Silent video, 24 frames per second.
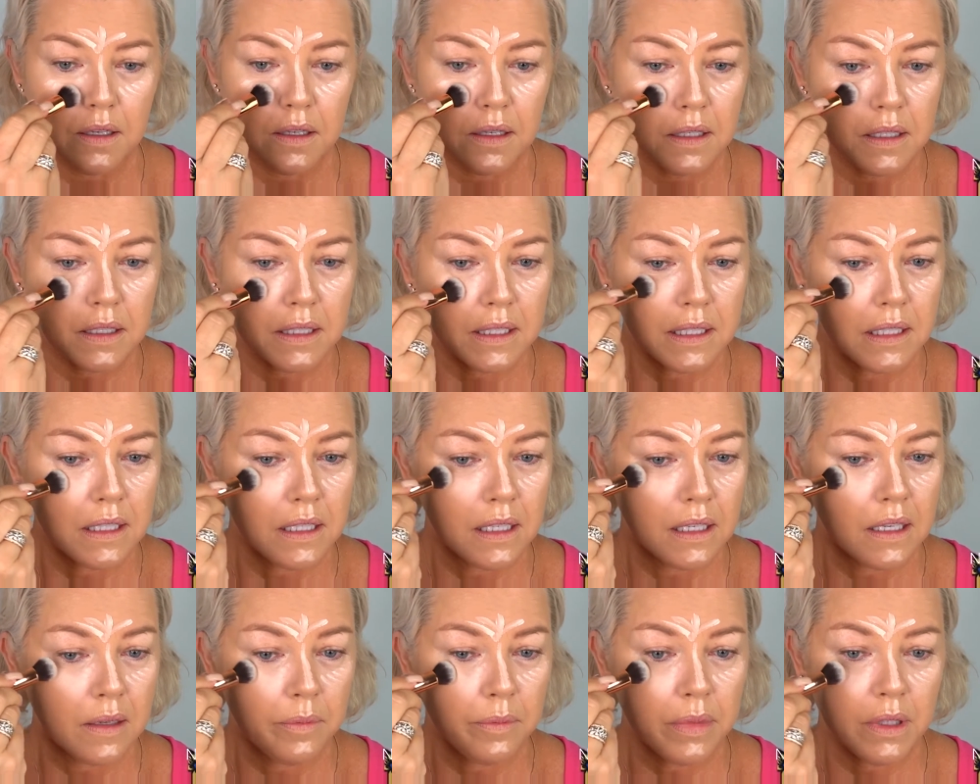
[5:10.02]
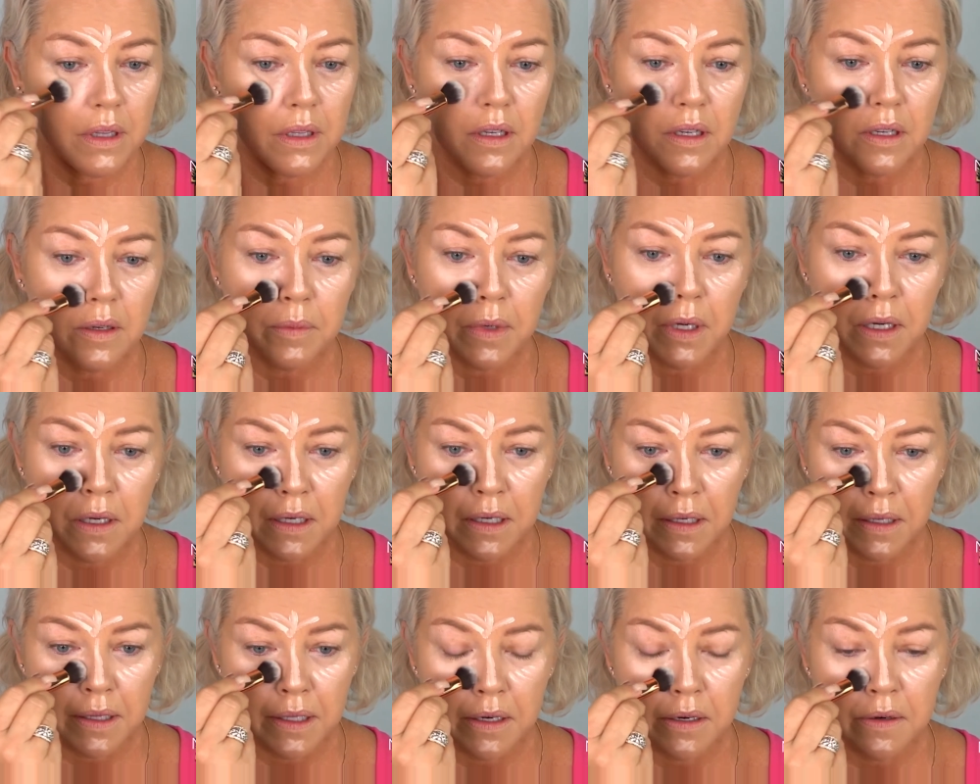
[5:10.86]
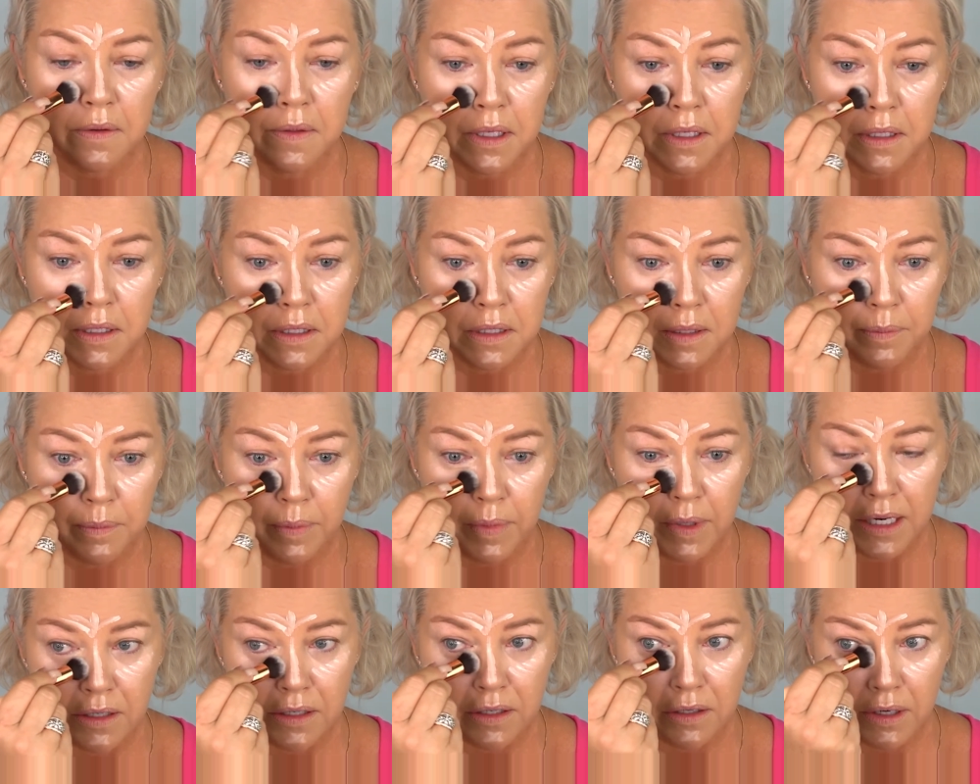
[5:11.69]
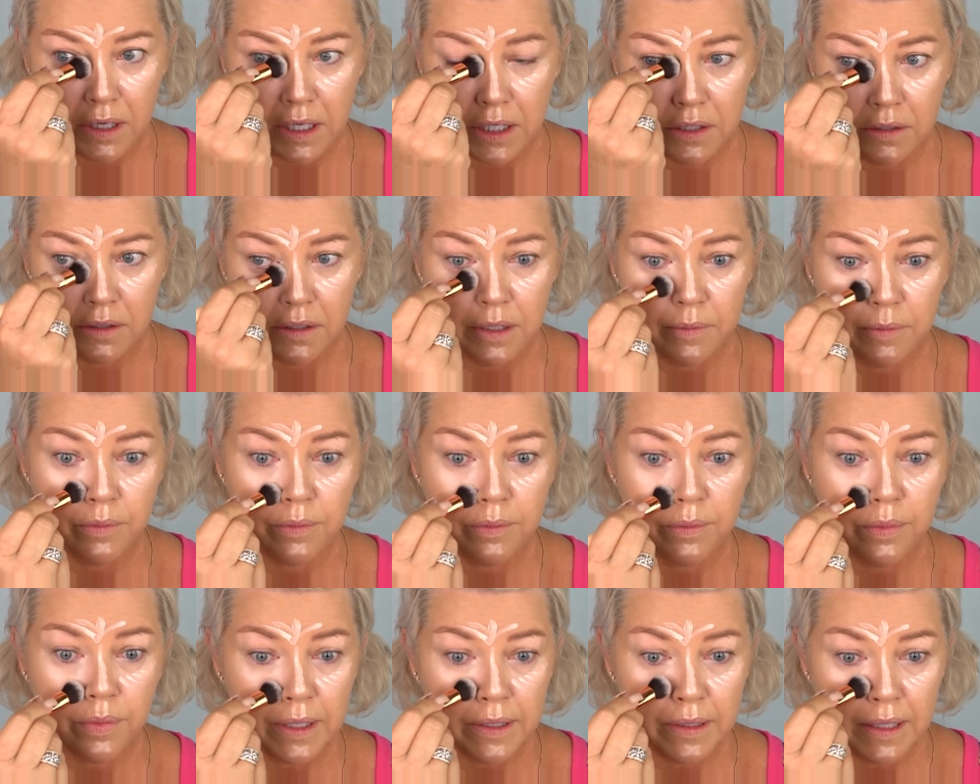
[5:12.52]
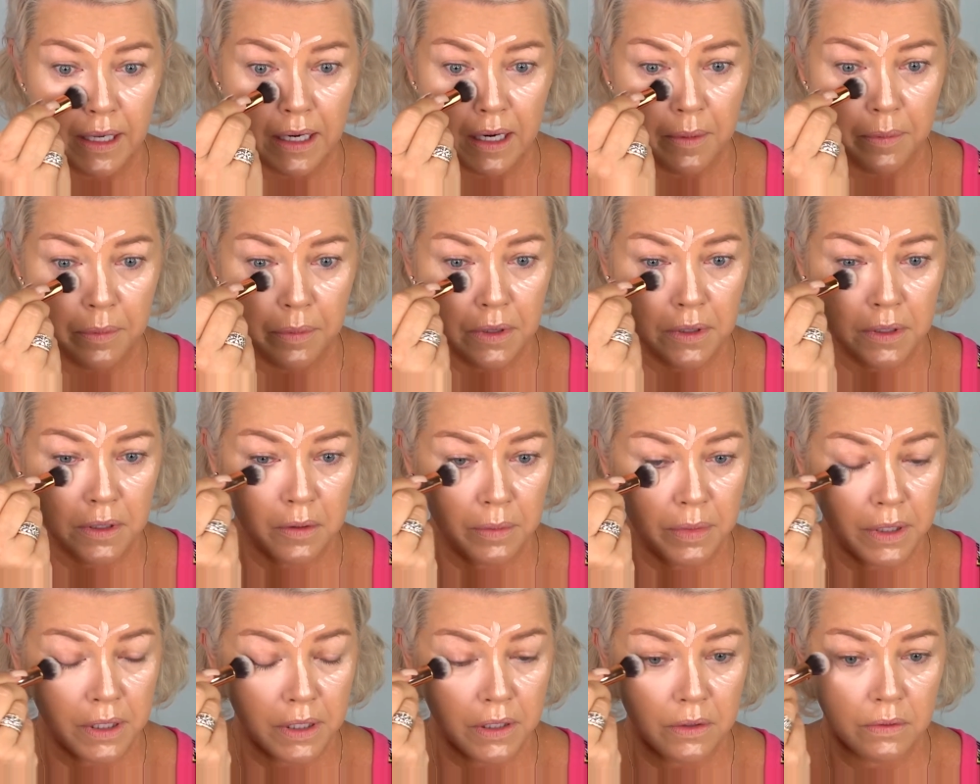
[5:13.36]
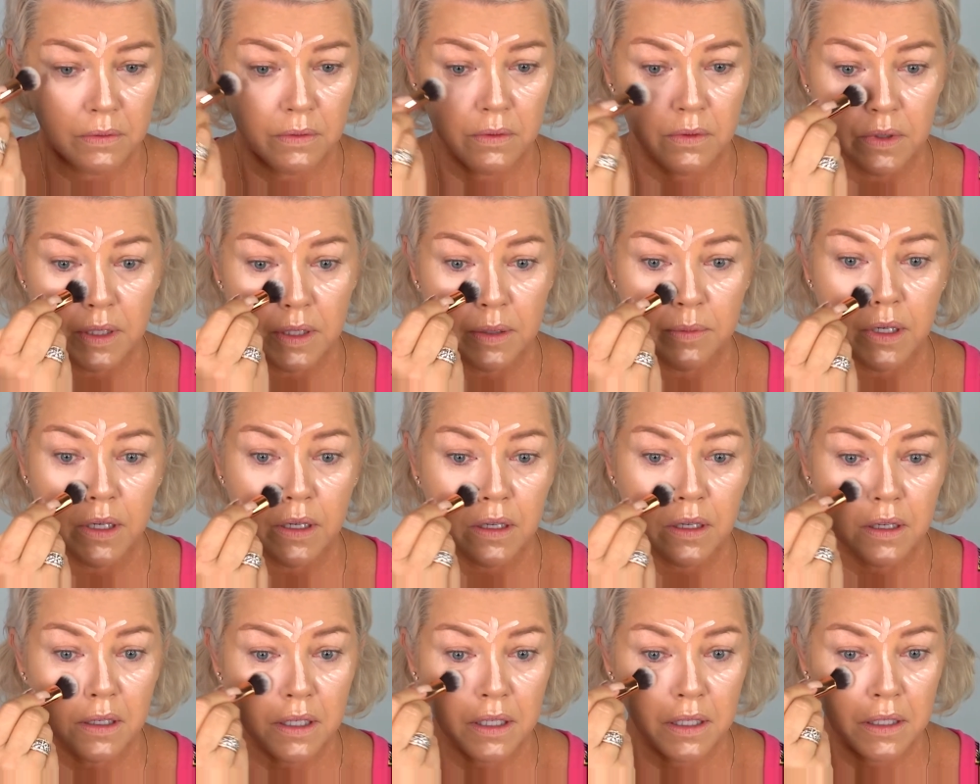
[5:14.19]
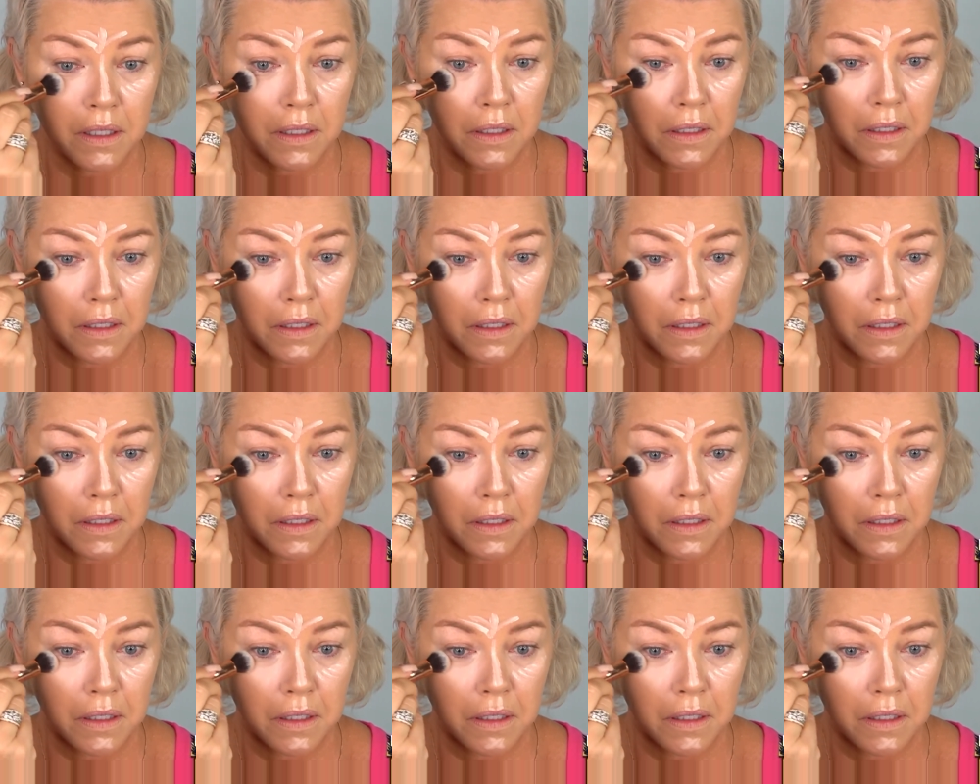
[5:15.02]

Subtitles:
I start below my eye there and then just gradually bring that up a little bit towards my eye.